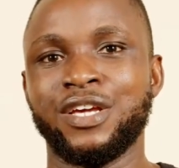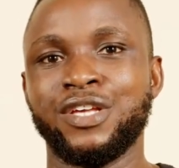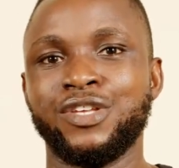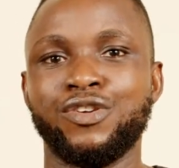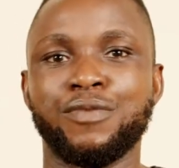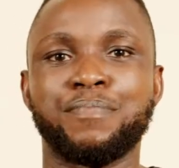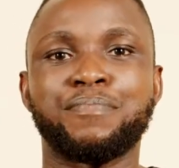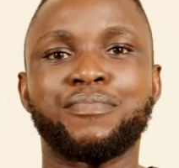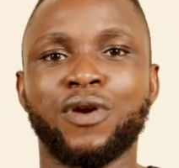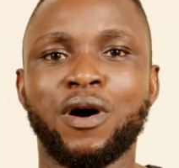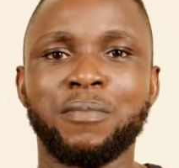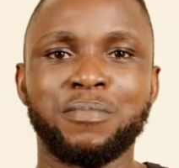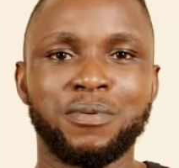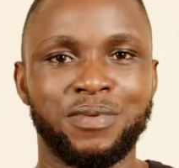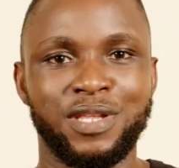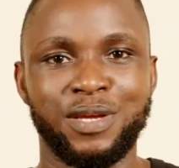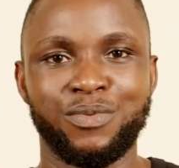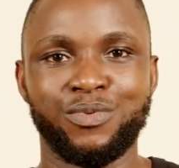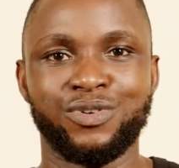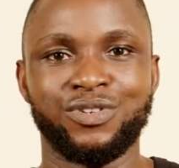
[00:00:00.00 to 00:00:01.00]
you
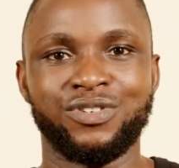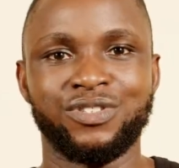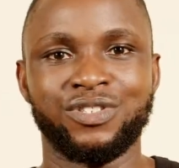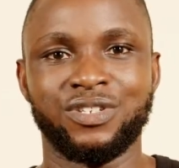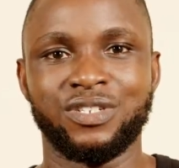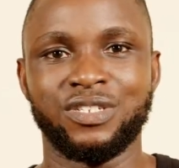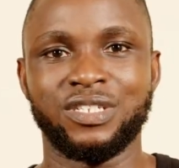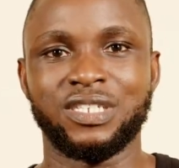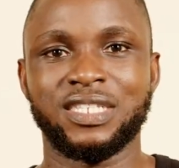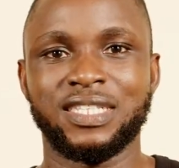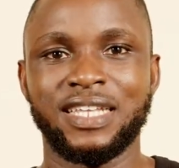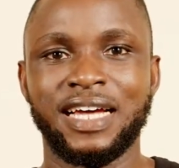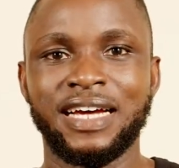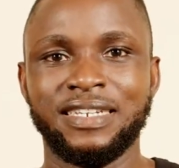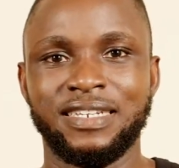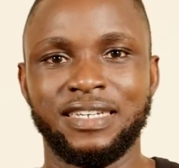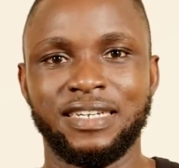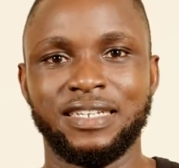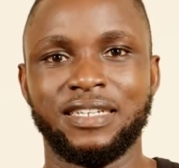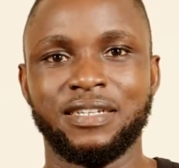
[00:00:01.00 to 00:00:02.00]
probably wouldn't
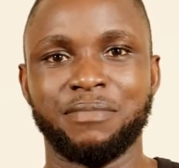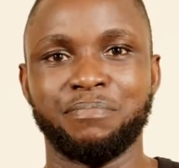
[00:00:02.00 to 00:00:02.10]
understand it.